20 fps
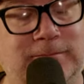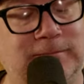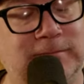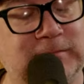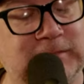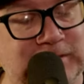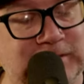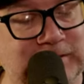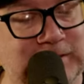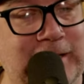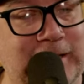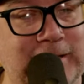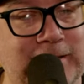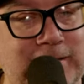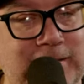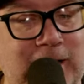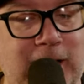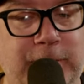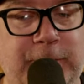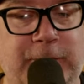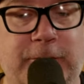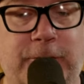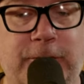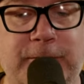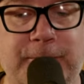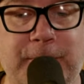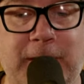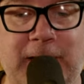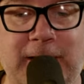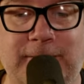It's exciting times in
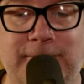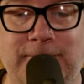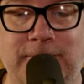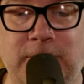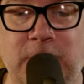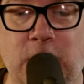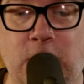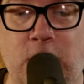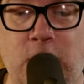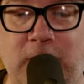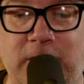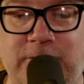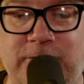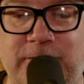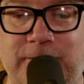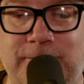Green Bay, no question.